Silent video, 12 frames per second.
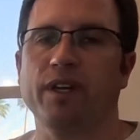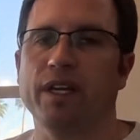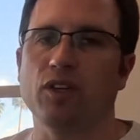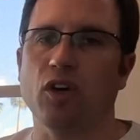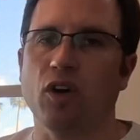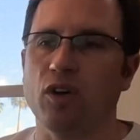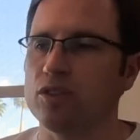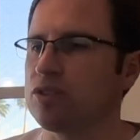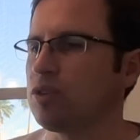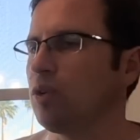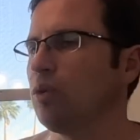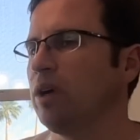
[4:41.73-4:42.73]
and
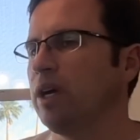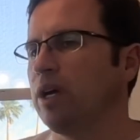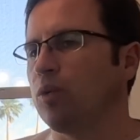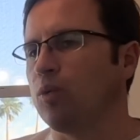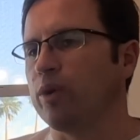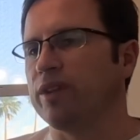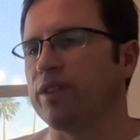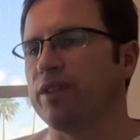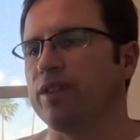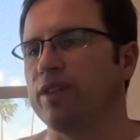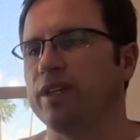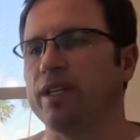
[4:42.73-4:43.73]
also
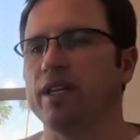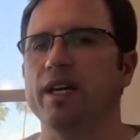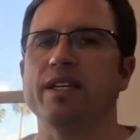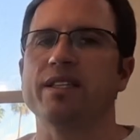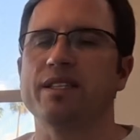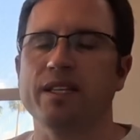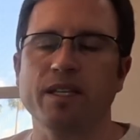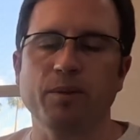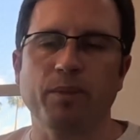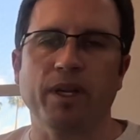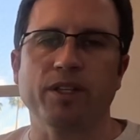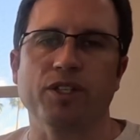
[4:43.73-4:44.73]
with the
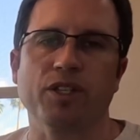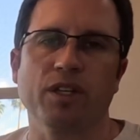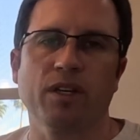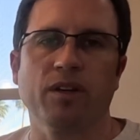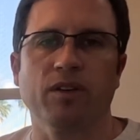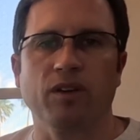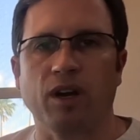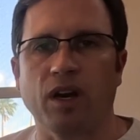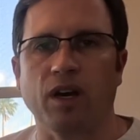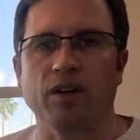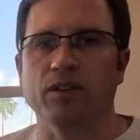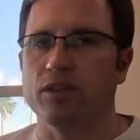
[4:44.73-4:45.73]
Cinebench
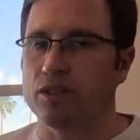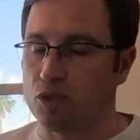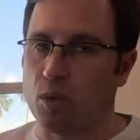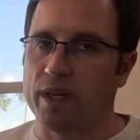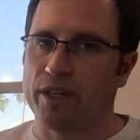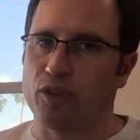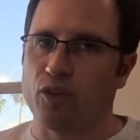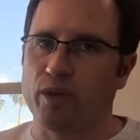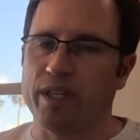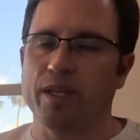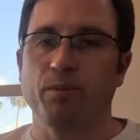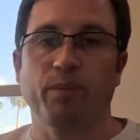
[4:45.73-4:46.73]
R
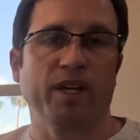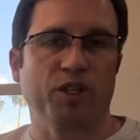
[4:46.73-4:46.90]
twenty-three